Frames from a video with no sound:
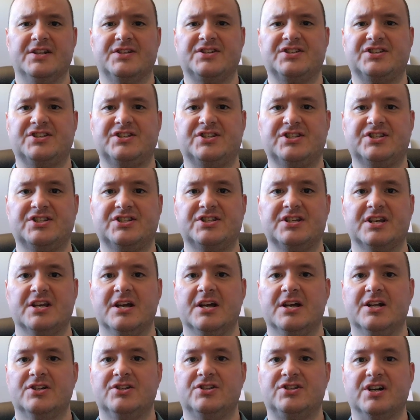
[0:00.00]

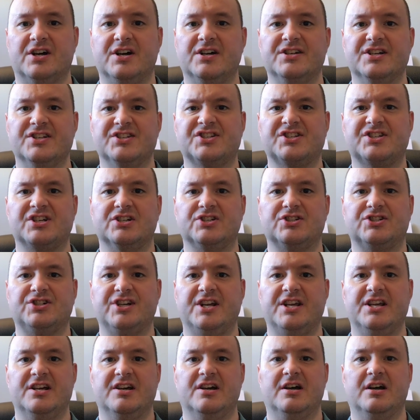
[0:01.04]
it's done in
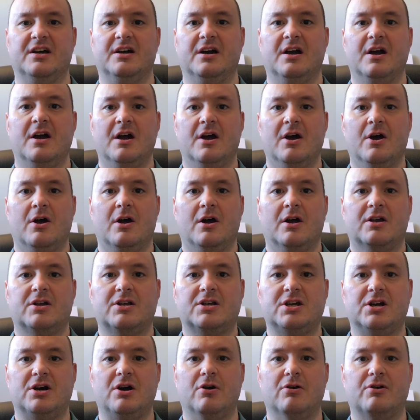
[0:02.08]
such a
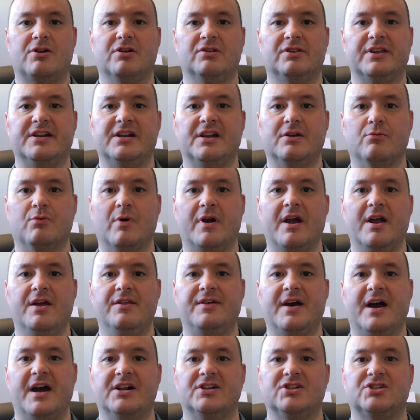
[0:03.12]
calculating
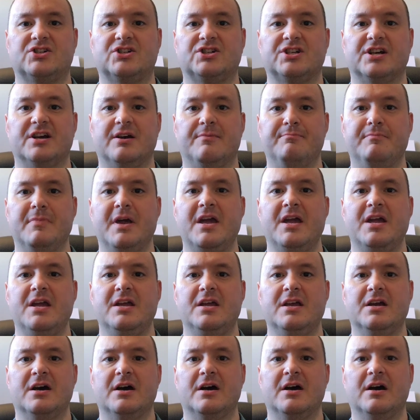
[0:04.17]
way that
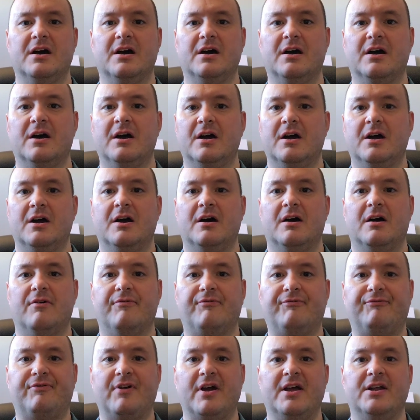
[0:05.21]
may uh,
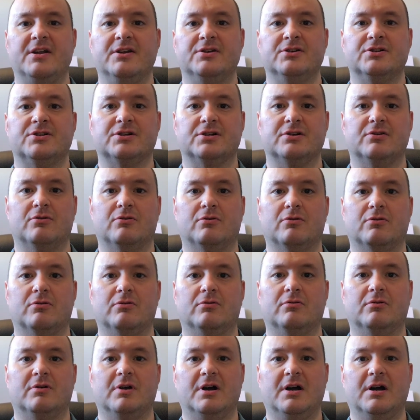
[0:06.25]
offend
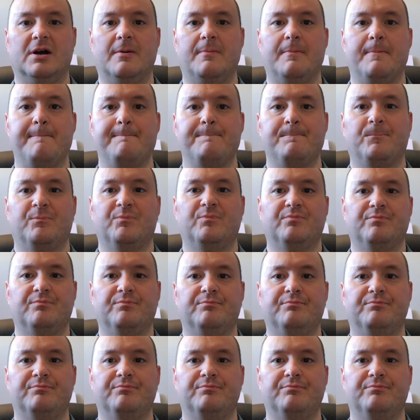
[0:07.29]
or um,